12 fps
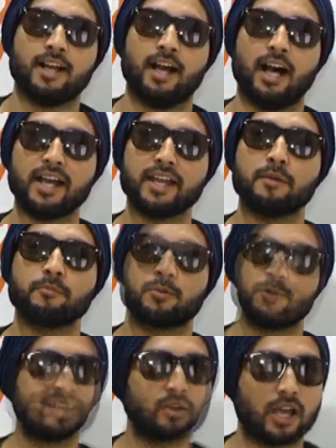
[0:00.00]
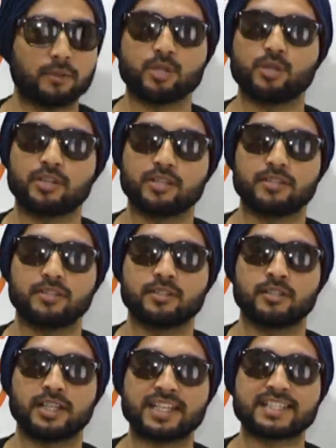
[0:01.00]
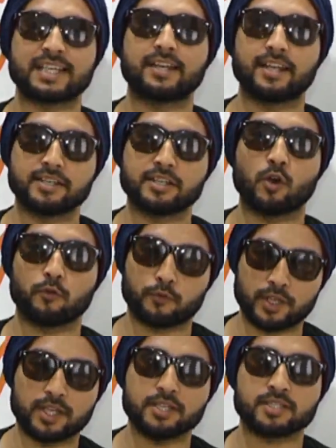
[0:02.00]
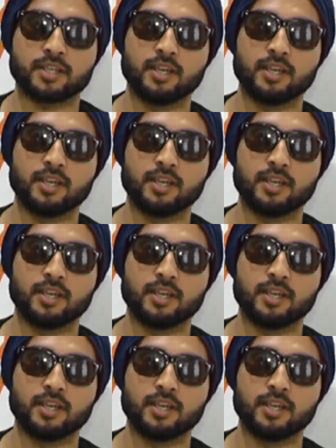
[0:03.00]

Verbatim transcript: Hi, I'm Nabish. I'm here at the Inside Any office,